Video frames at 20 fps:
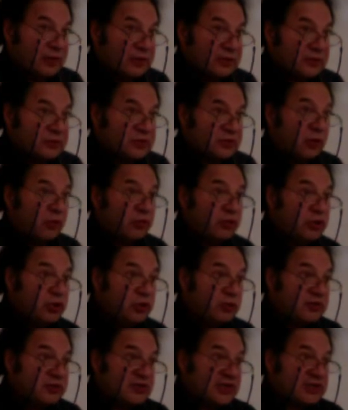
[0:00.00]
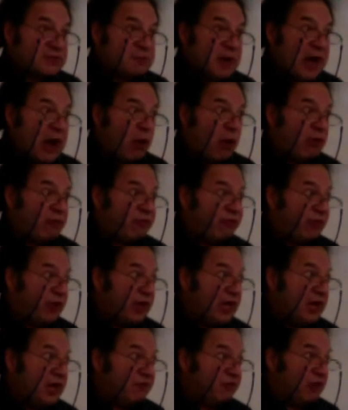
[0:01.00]
Don't use this power for
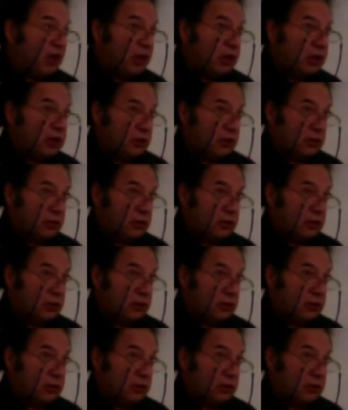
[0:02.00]
evil.